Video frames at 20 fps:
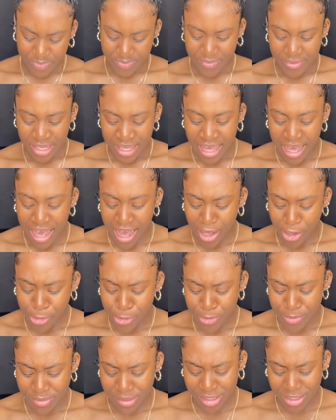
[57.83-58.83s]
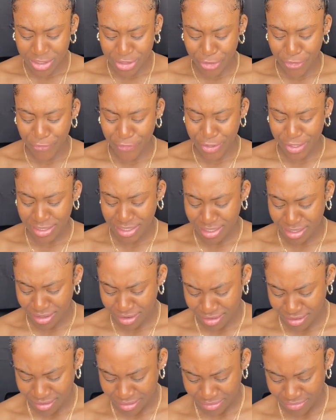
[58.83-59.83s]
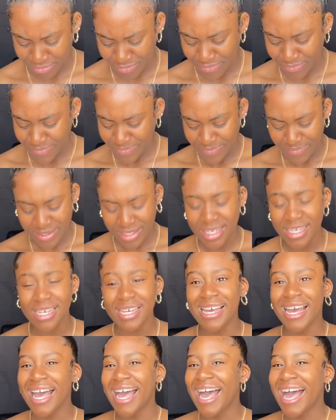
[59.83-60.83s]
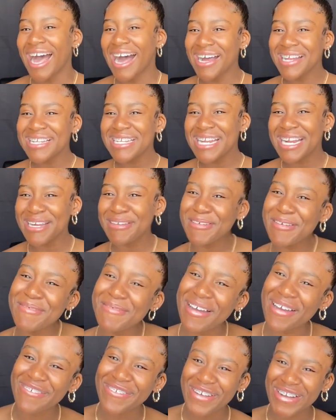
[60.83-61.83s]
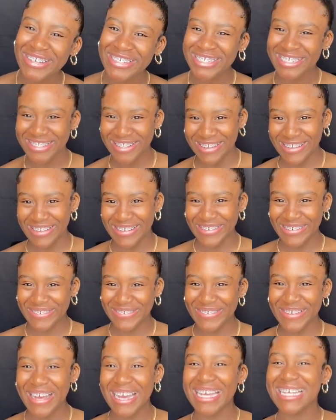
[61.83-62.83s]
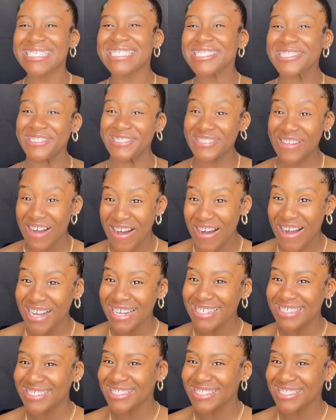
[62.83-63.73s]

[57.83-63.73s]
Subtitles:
how you met your first love. How did I meet my first love? It's a long